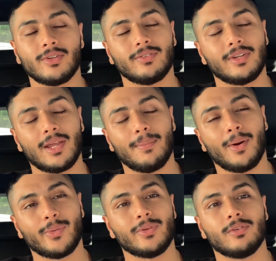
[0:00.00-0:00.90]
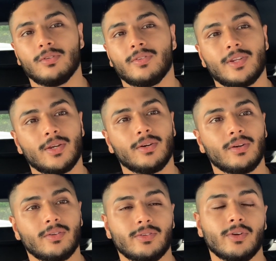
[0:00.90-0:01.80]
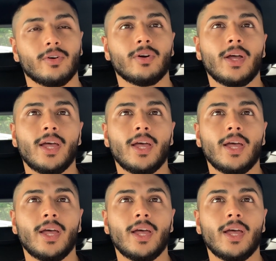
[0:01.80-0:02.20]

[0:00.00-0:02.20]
and today I'm back with another video. So